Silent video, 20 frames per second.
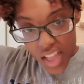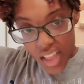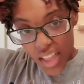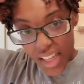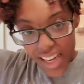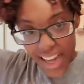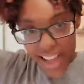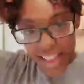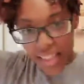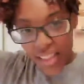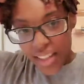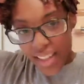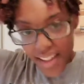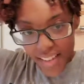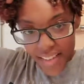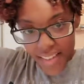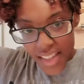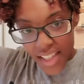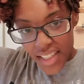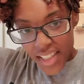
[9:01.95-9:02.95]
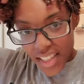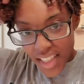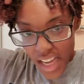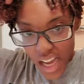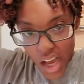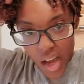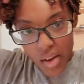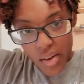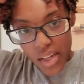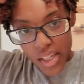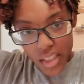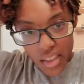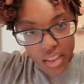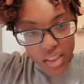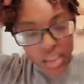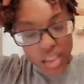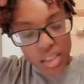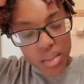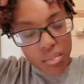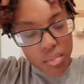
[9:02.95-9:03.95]
Like, I love this style.
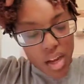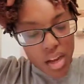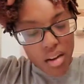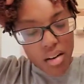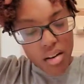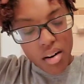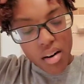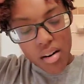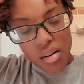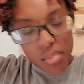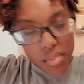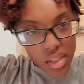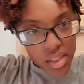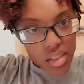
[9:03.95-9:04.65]
It's just my arm.